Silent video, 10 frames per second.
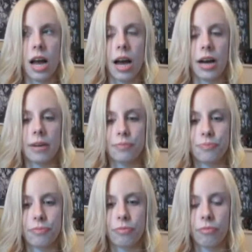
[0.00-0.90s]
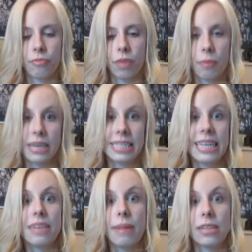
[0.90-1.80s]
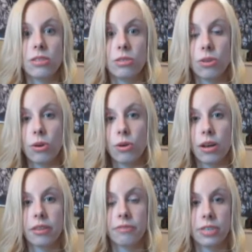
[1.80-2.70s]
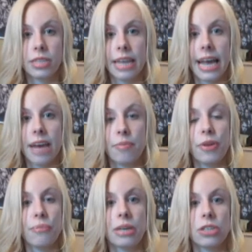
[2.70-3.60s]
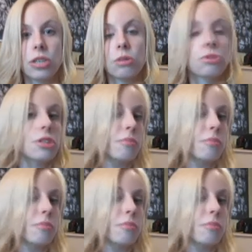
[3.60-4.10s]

My seat in Matsudo on the first day had been much closer,